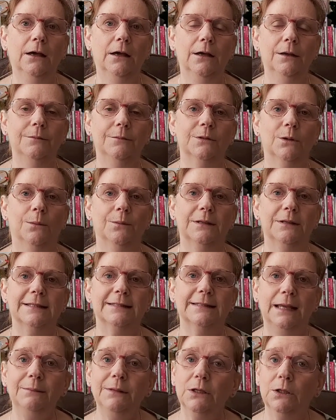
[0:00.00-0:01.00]
Um, so I'm going to
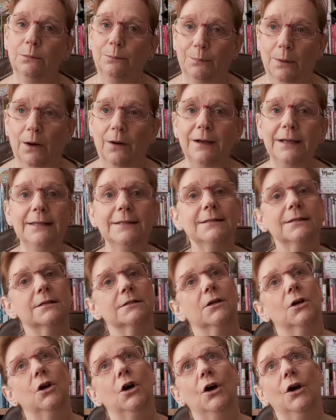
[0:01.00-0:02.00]
say me goodbyes
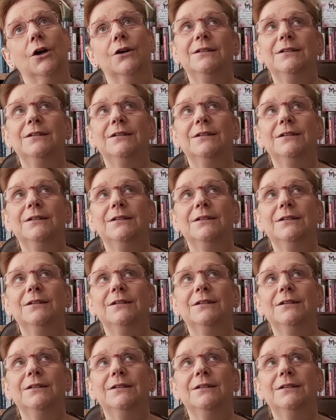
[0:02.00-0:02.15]
because I've got to